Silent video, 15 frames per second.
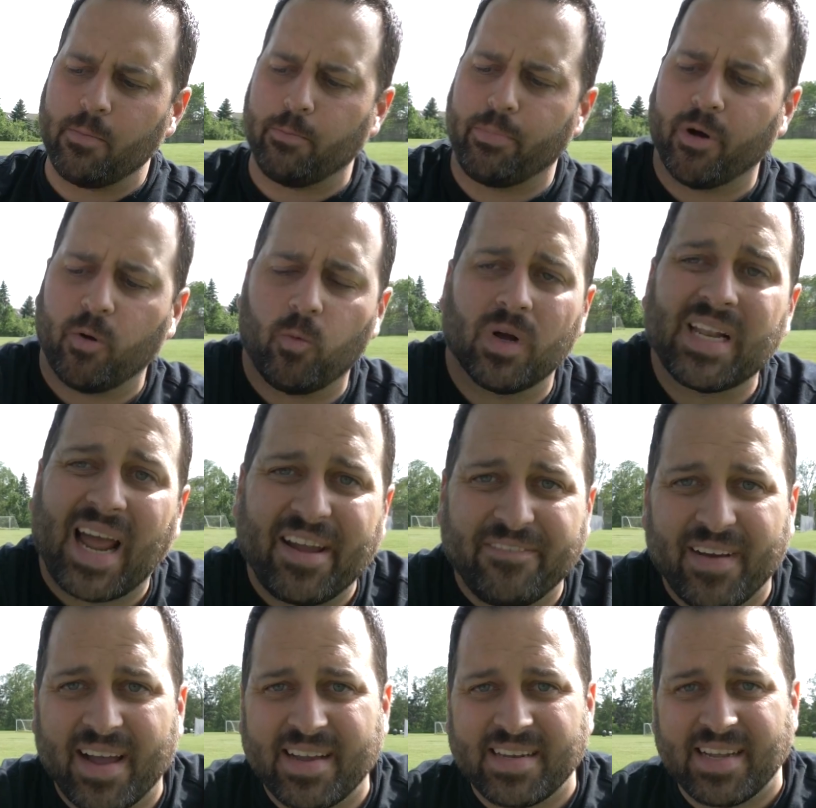But what I
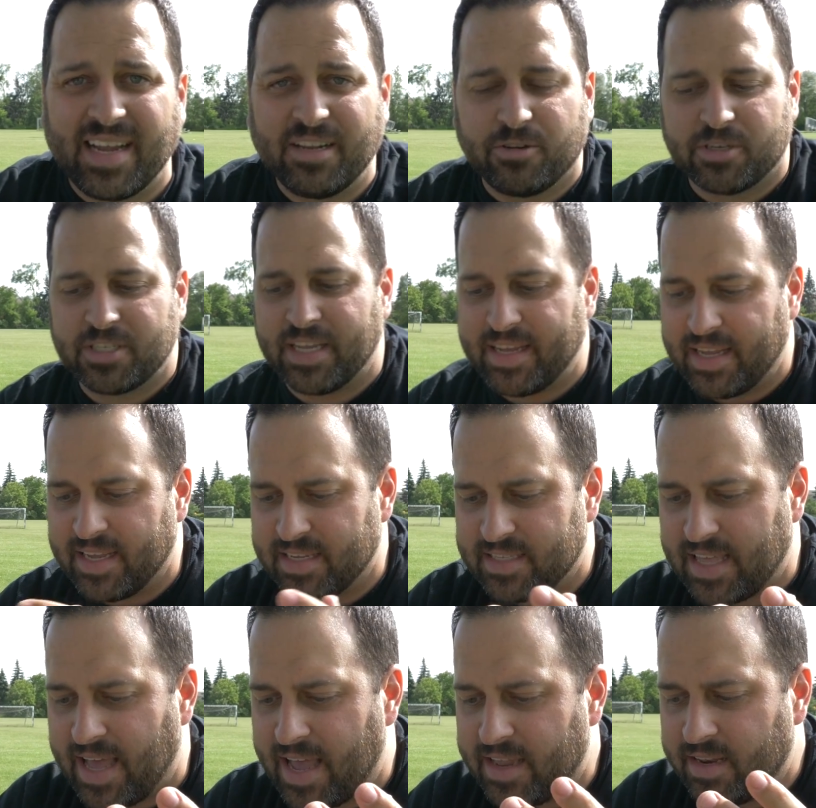find interesting is
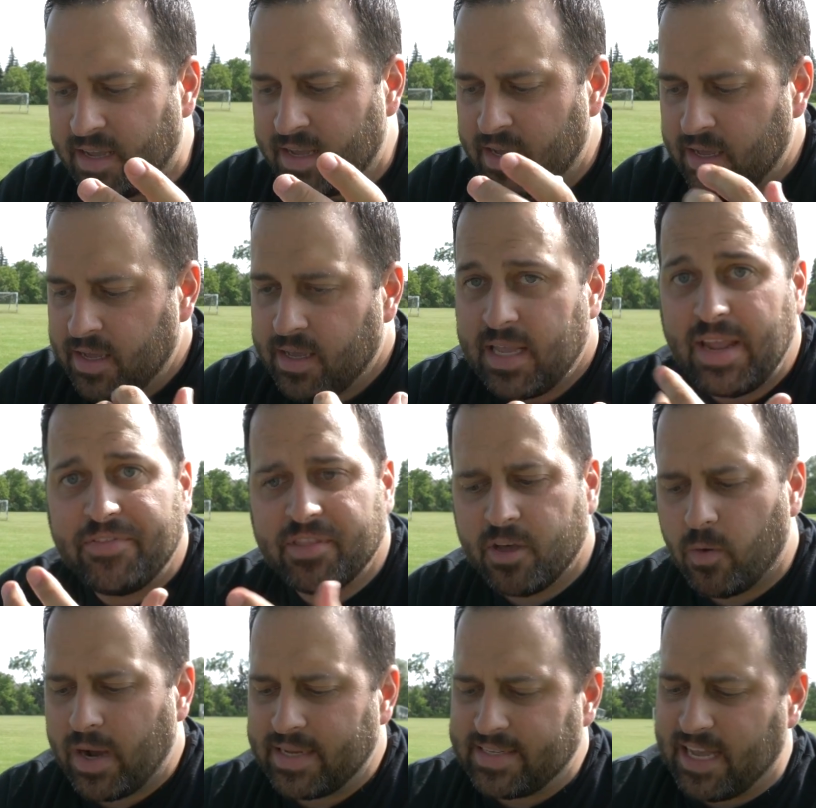that even
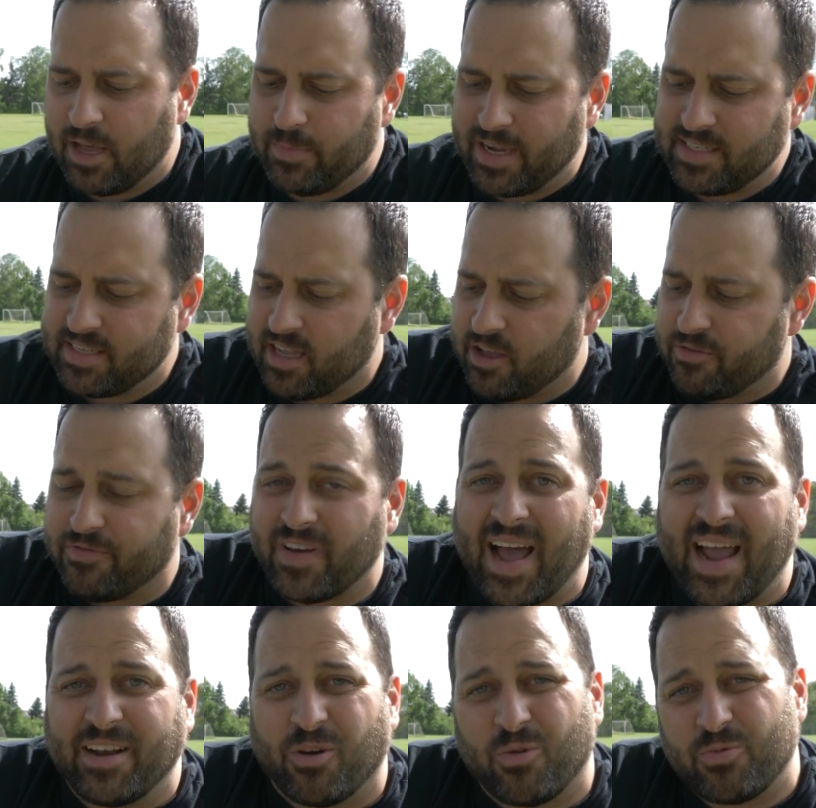though I tell myself
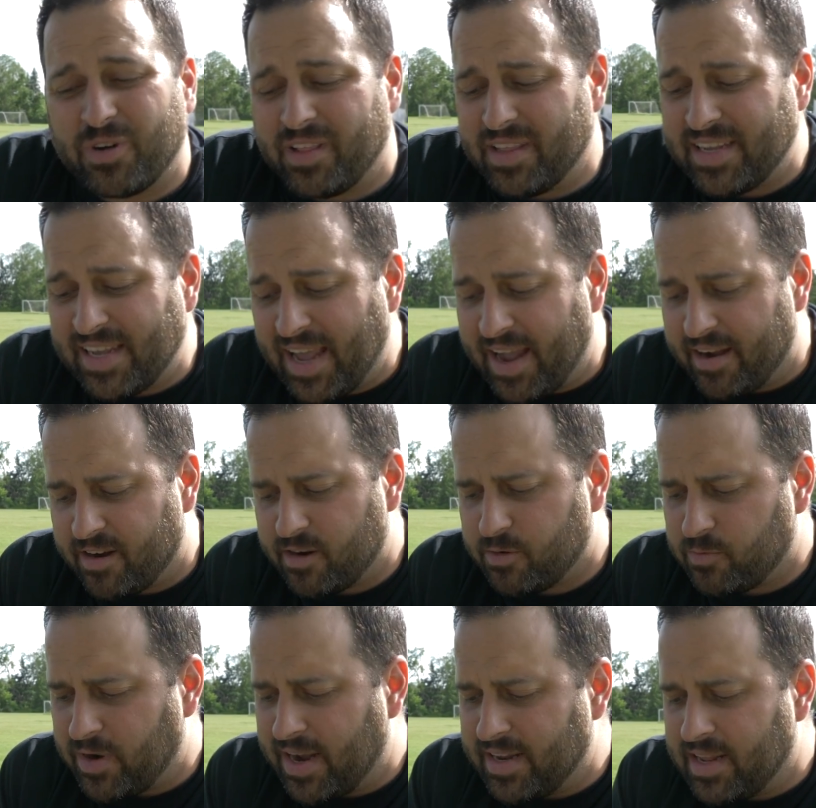I don't really care,
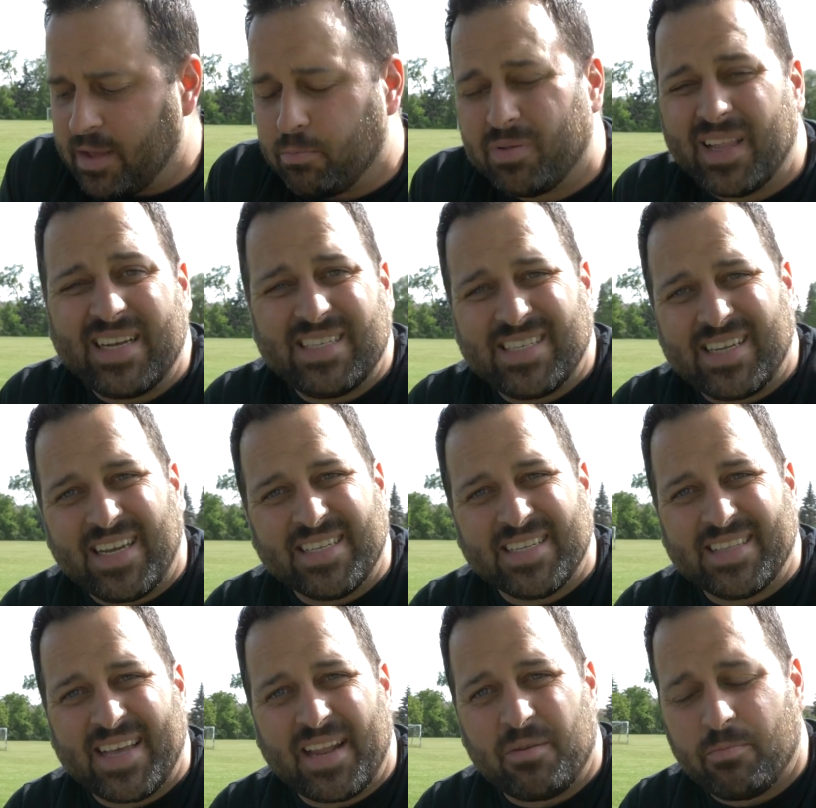right? Placing
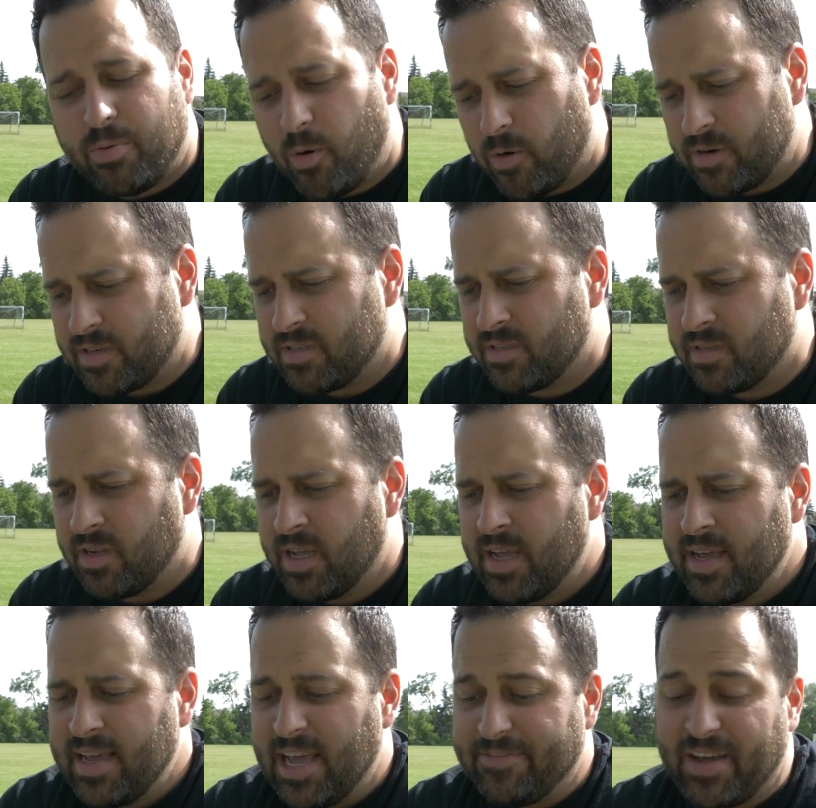isn't that important.
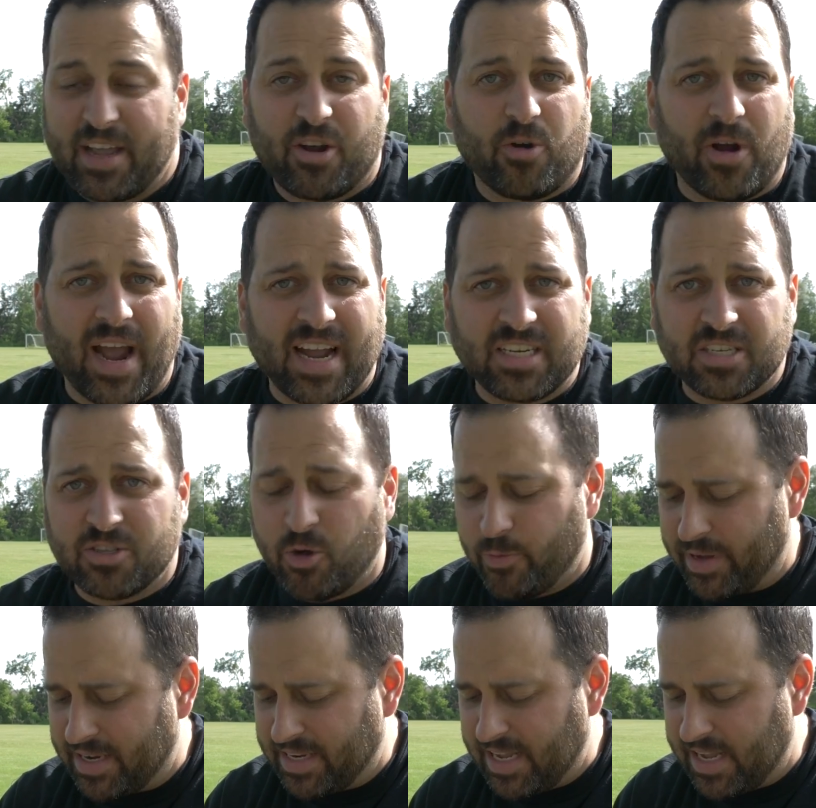If I crash, it's no
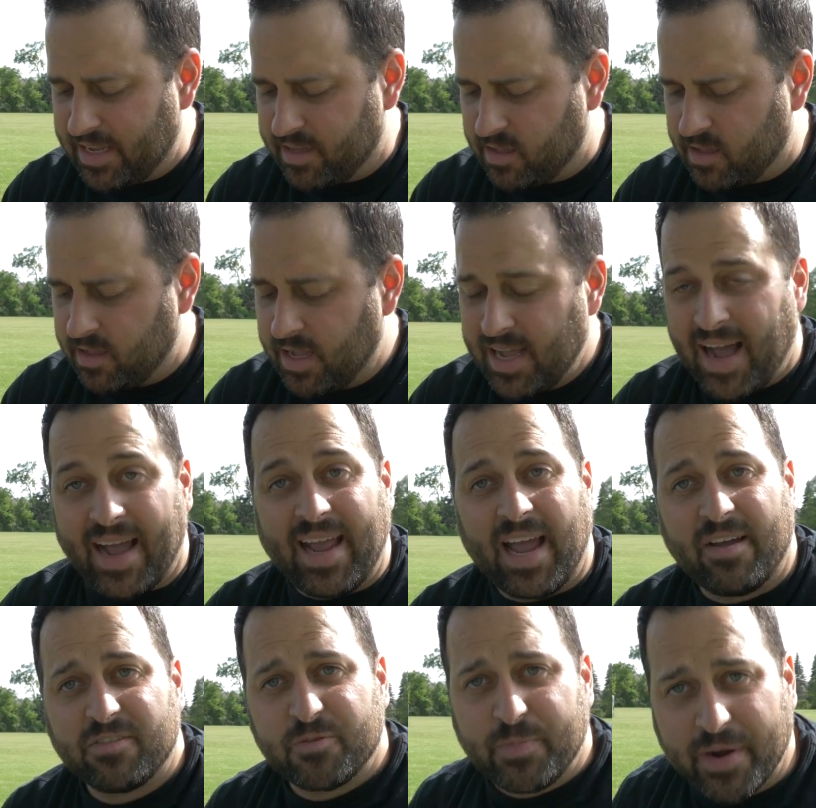big deal. I
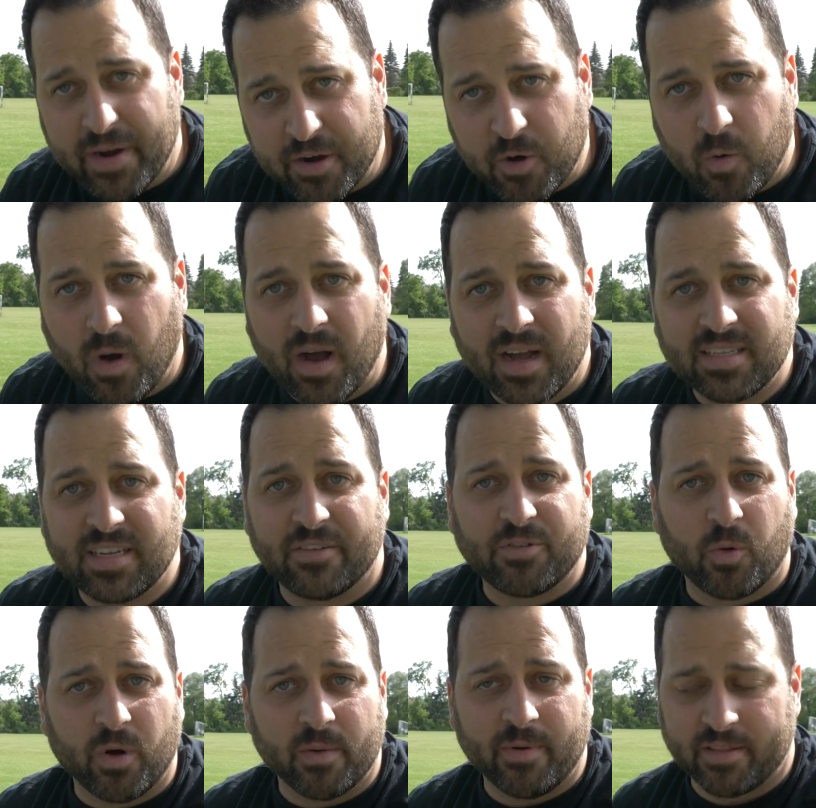have spare quads, I don't have to
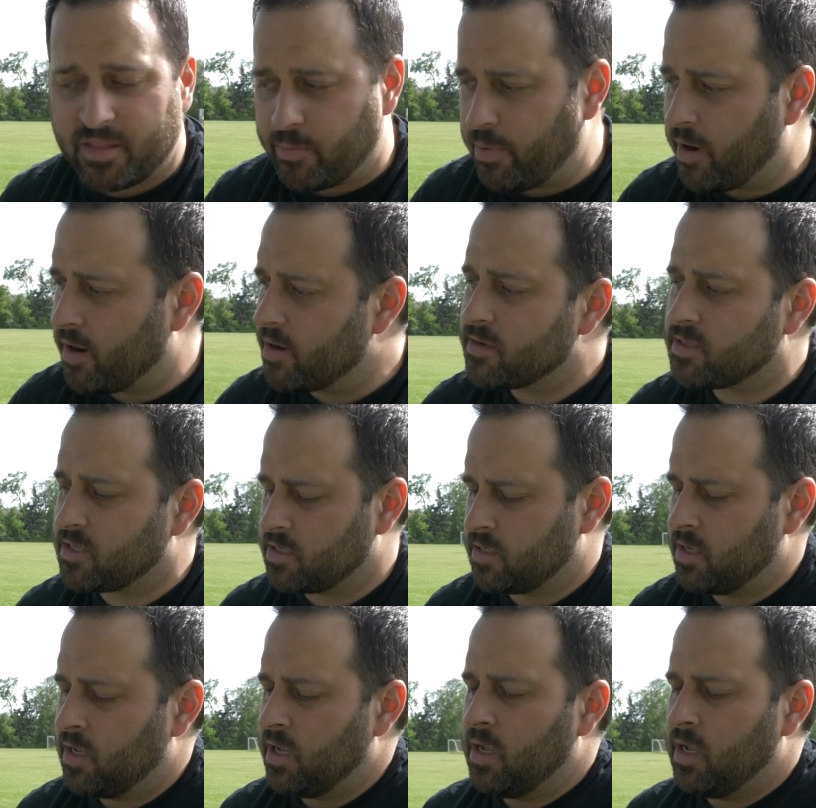worry about the parts.